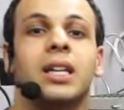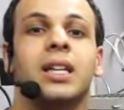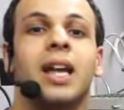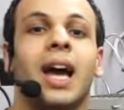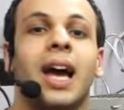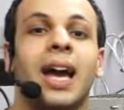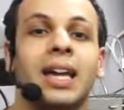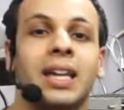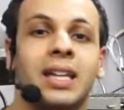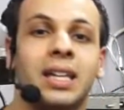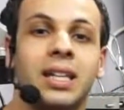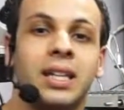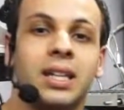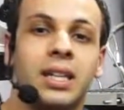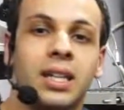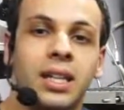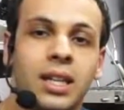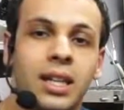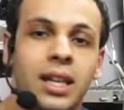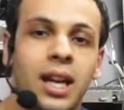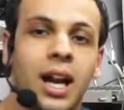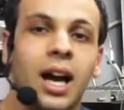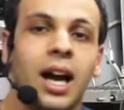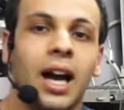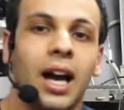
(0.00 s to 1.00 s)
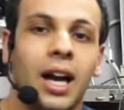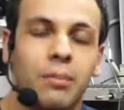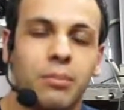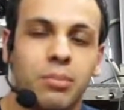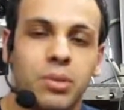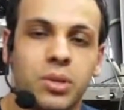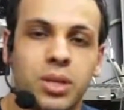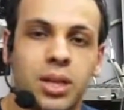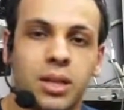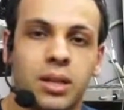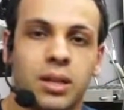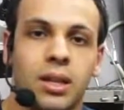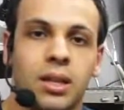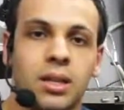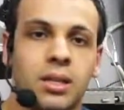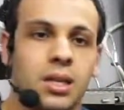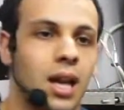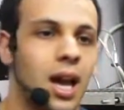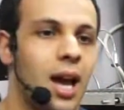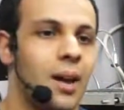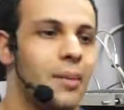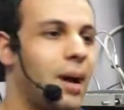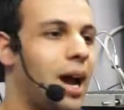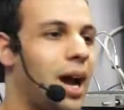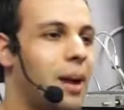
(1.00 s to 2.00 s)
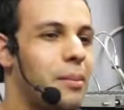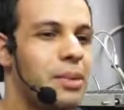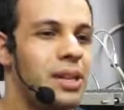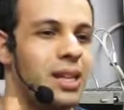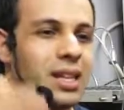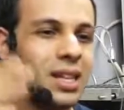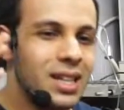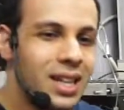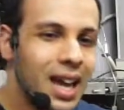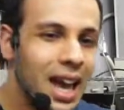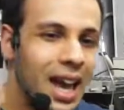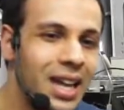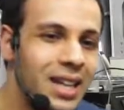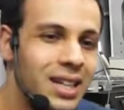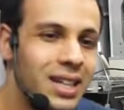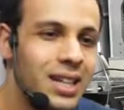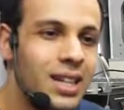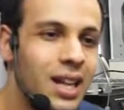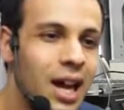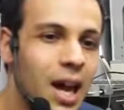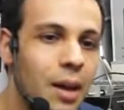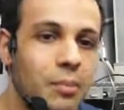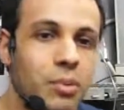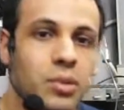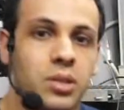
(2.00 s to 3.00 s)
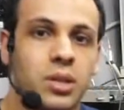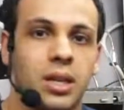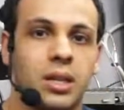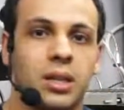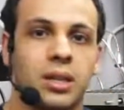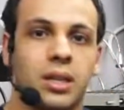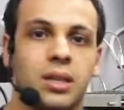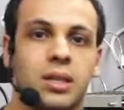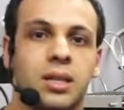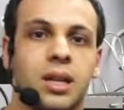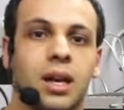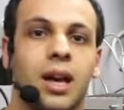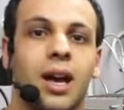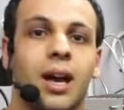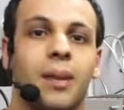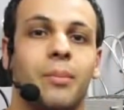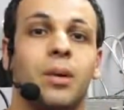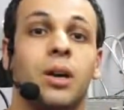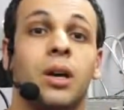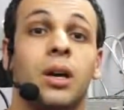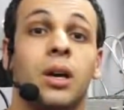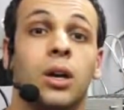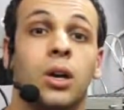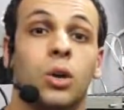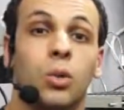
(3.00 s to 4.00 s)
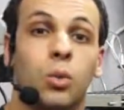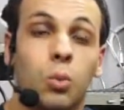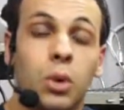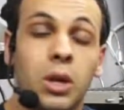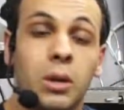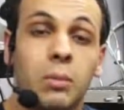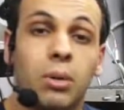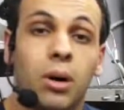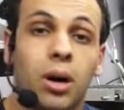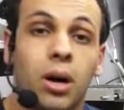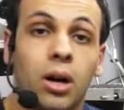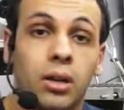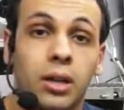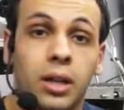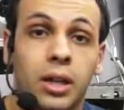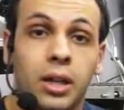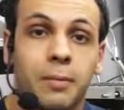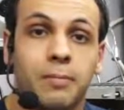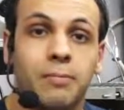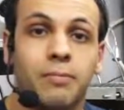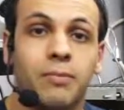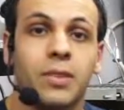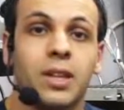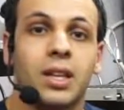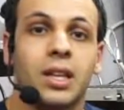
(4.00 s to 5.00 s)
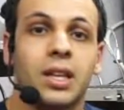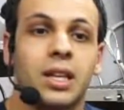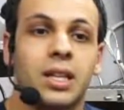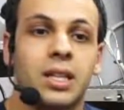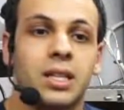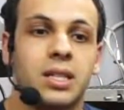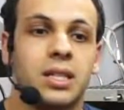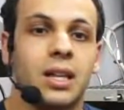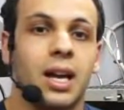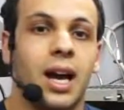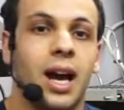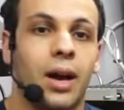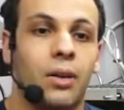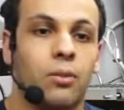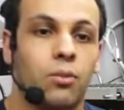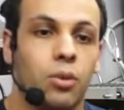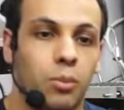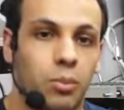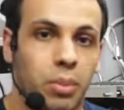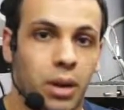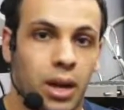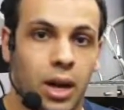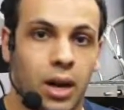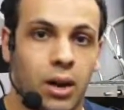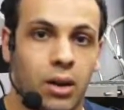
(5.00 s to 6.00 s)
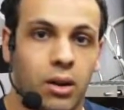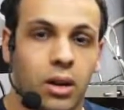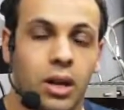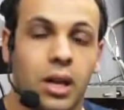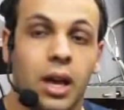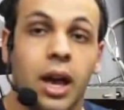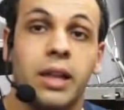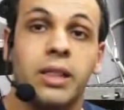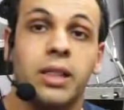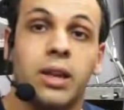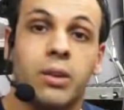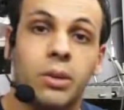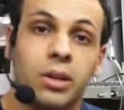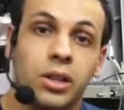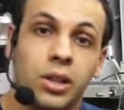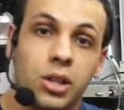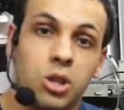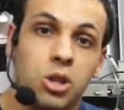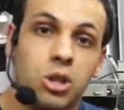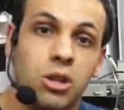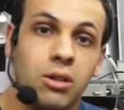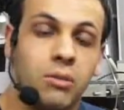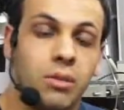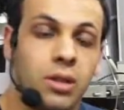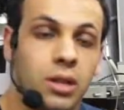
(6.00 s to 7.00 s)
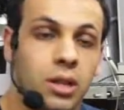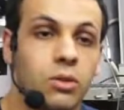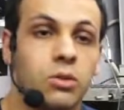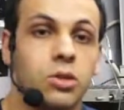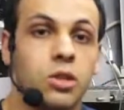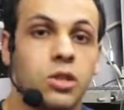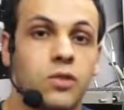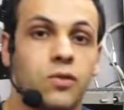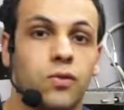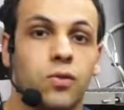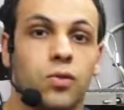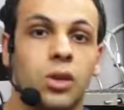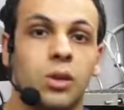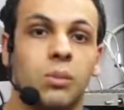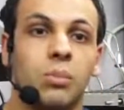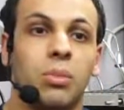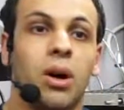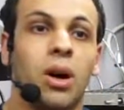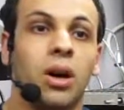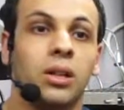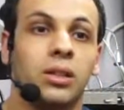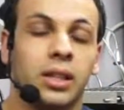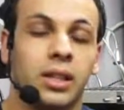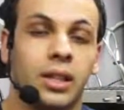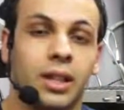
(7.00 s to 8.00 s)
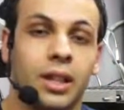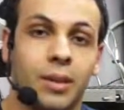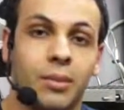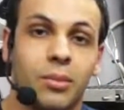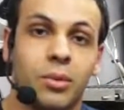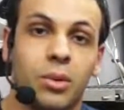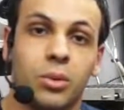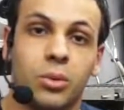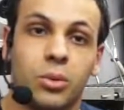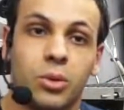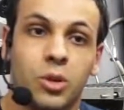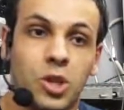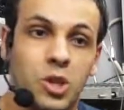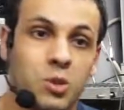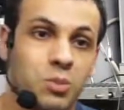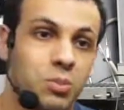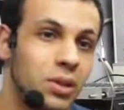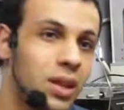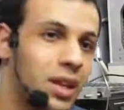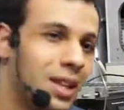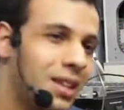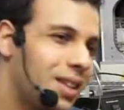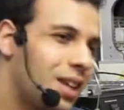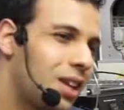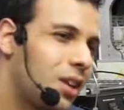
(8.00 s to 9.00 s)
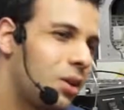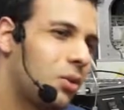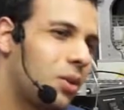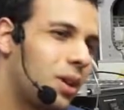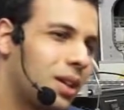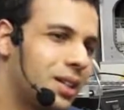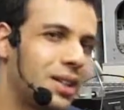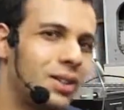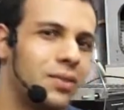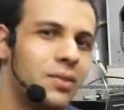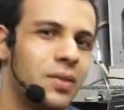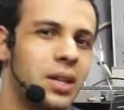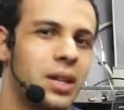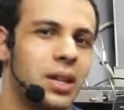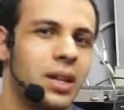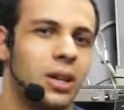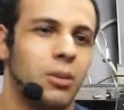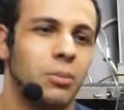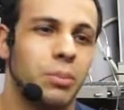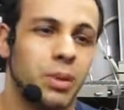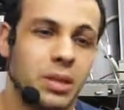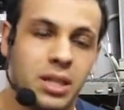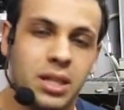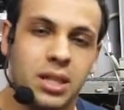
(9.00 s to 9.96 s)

99% of the time, I mean 99% of the time, reballing is not repair. And there are legitimate uses for reballing that I'm going to explain later on in the video.